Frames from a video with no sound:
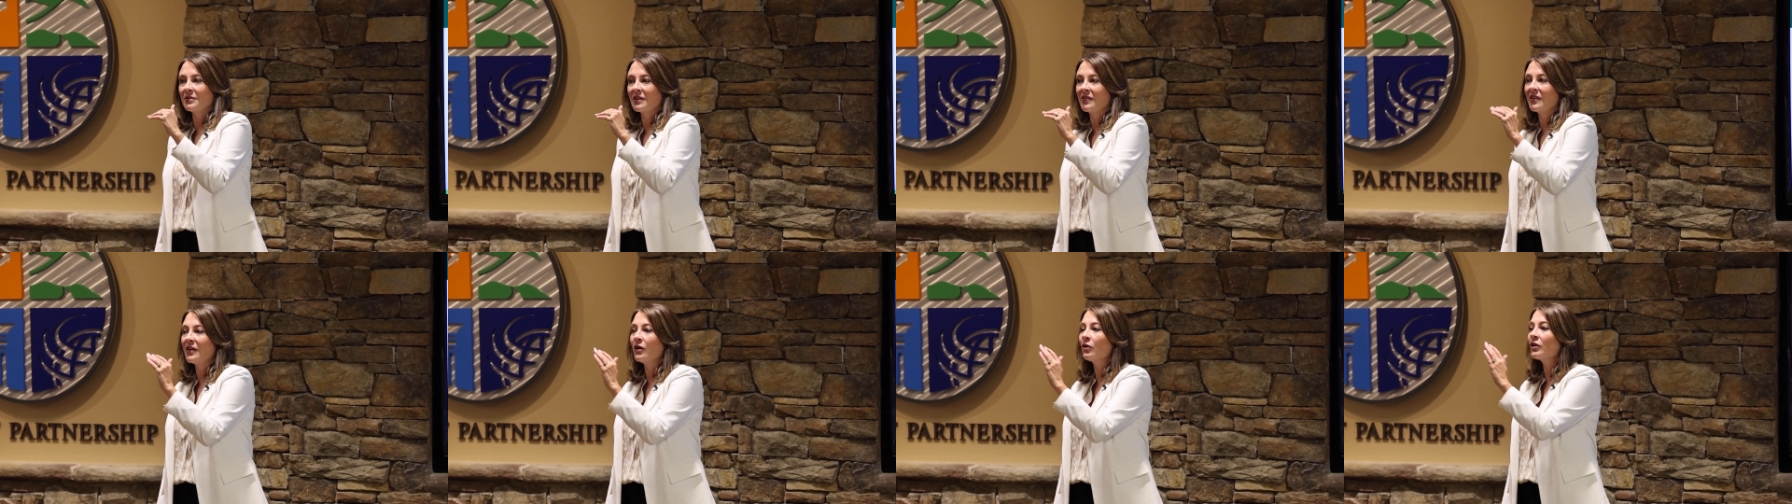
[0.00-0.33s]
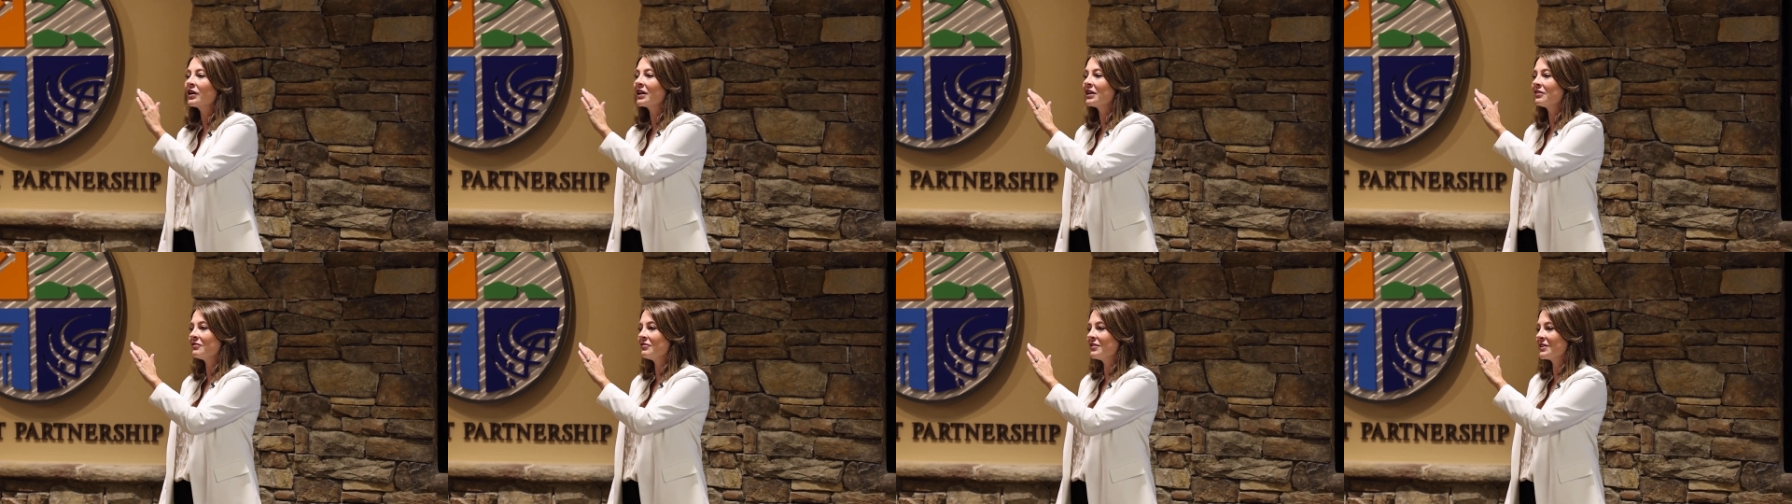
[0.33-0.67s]
and they'll
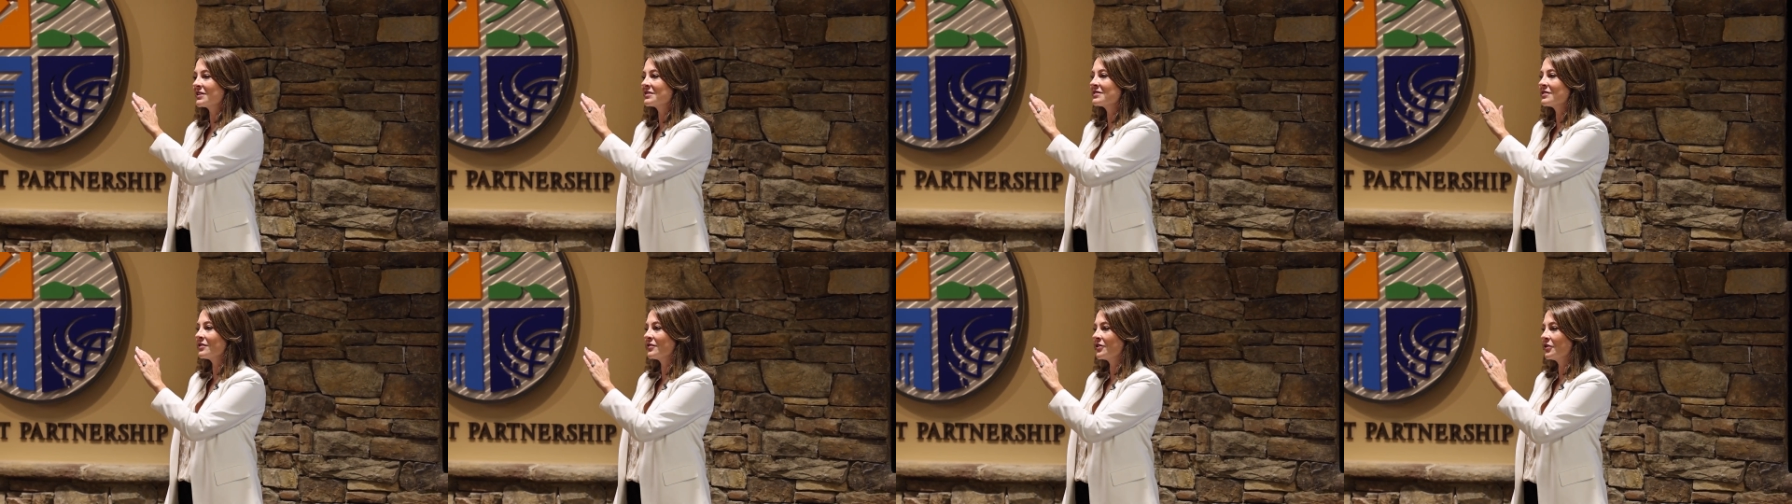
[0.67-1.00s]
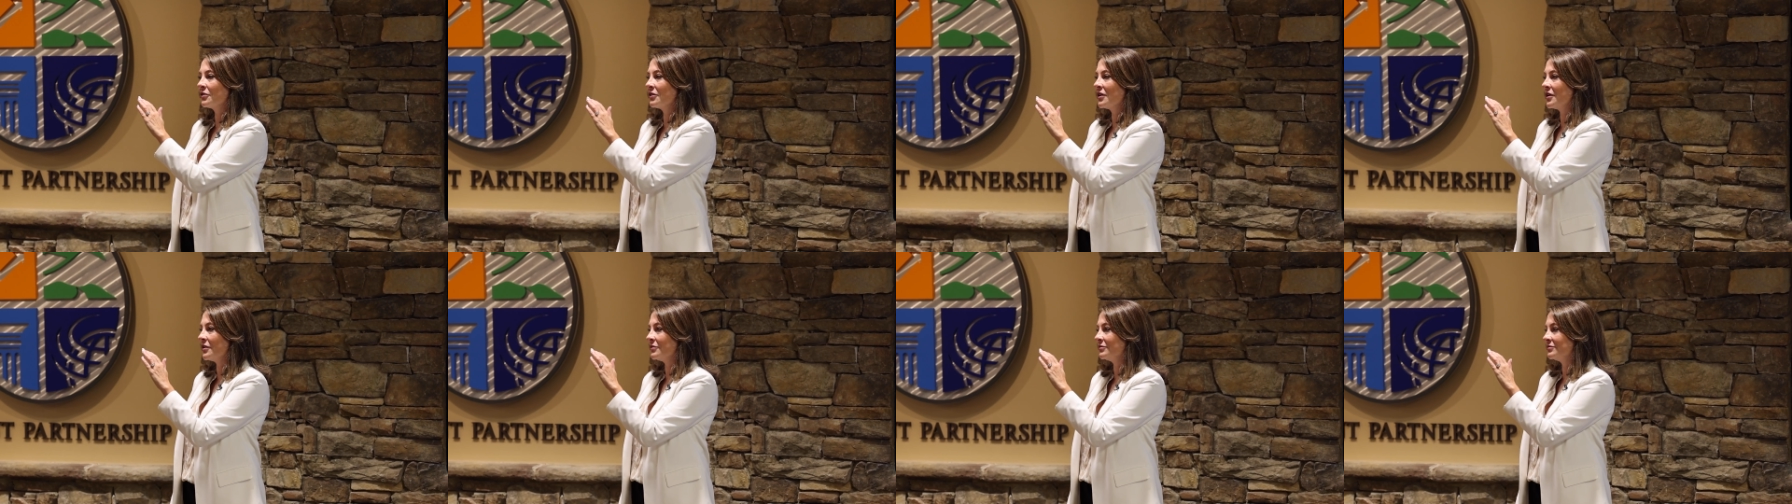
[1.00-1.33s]
get it fixed on
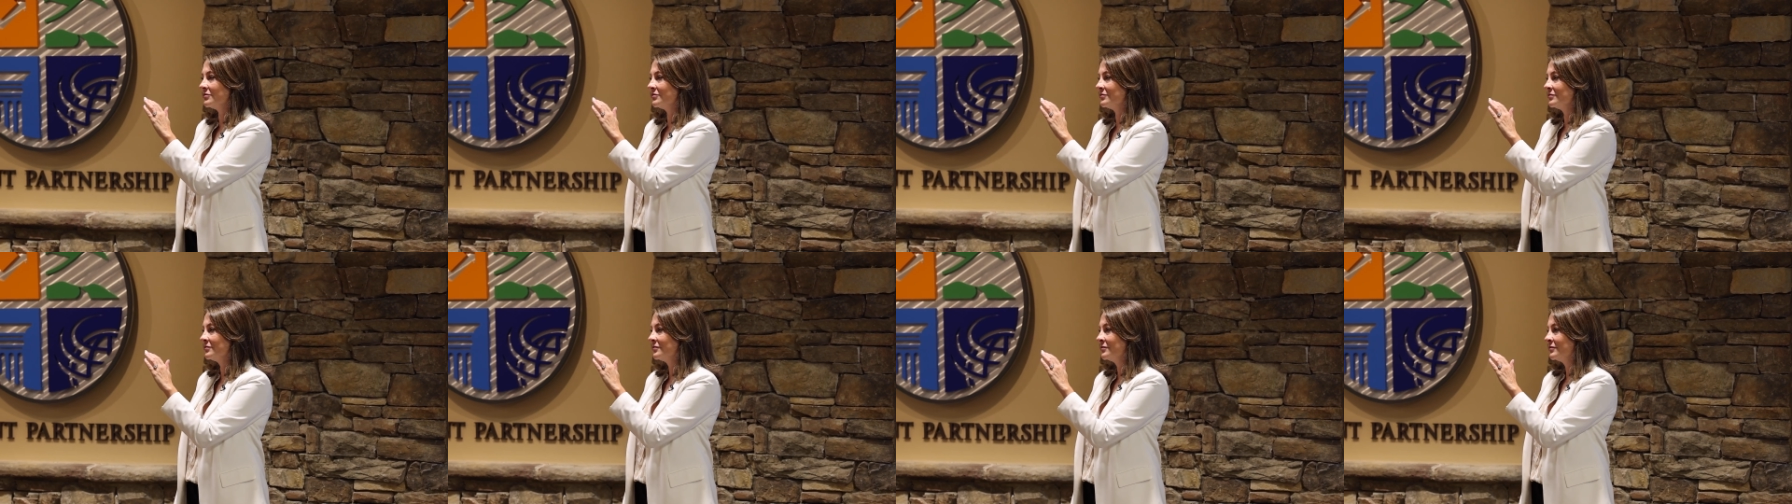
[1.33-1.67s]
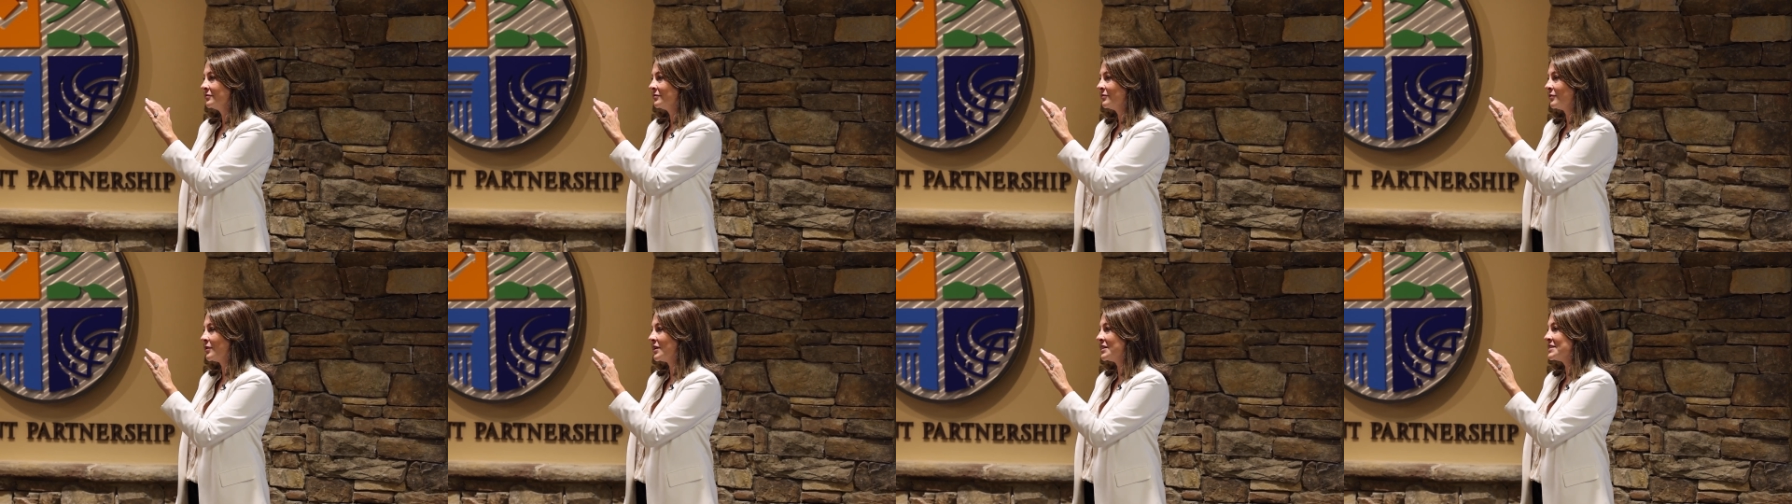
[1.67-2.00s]
their own
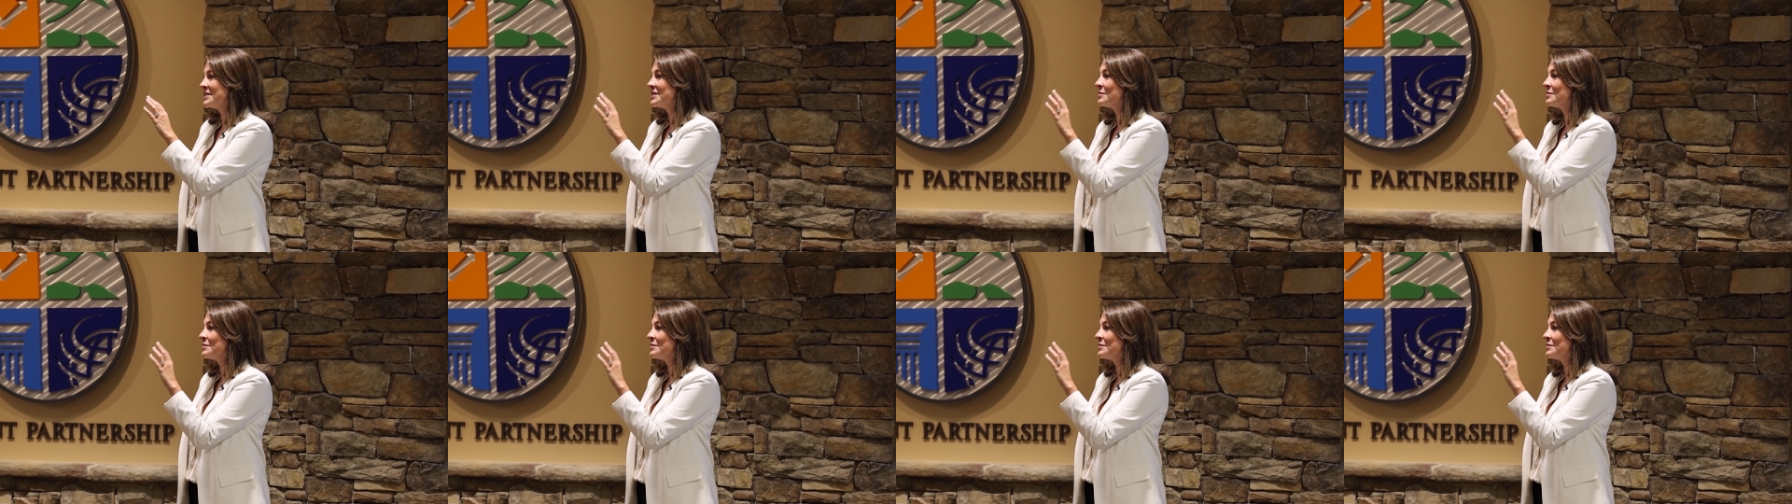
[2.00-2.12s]
right?